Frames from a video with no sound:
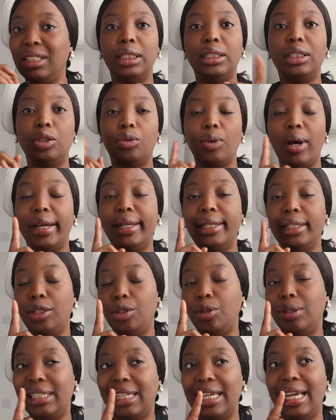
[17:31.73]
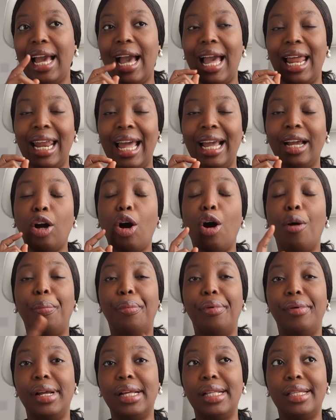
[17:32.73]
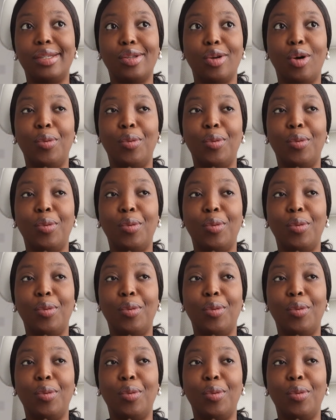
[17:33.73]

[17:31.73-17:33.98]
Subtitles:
This is why in the UK I like corporates,